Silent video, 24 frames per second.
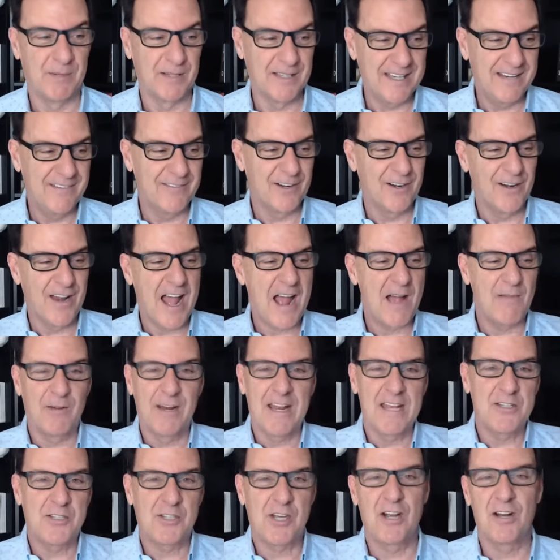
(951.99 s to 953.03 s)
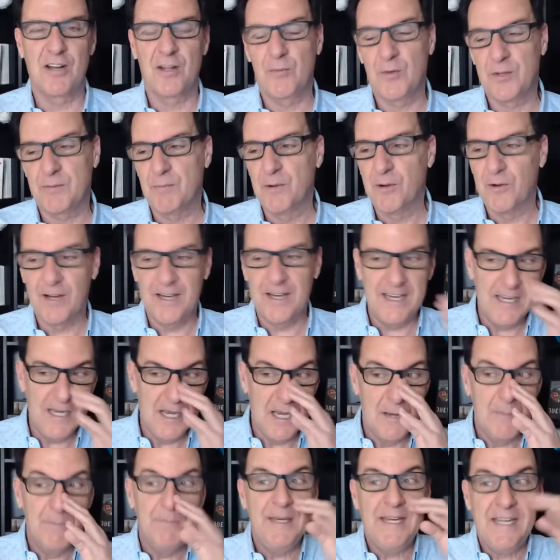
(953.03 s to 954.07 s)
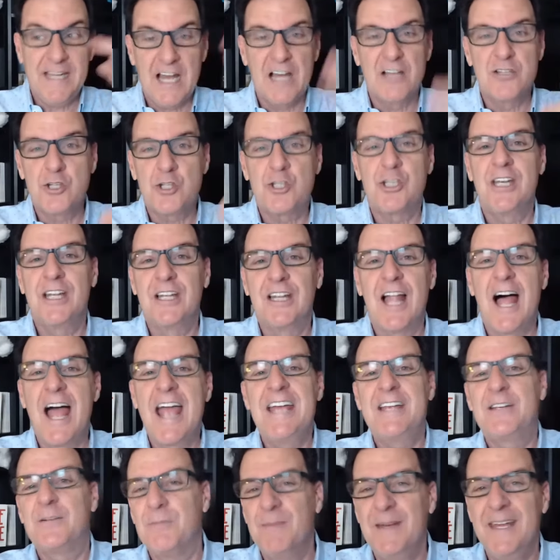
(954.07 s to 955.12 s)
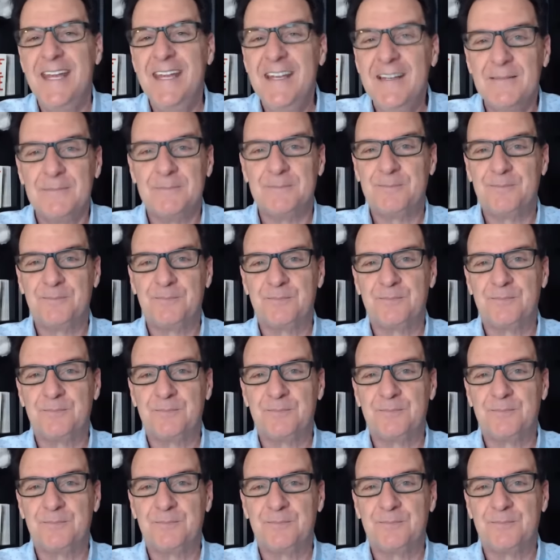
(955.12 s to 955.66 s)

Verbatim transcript: Believe it or not, when I shared it with Marie, because she liked me,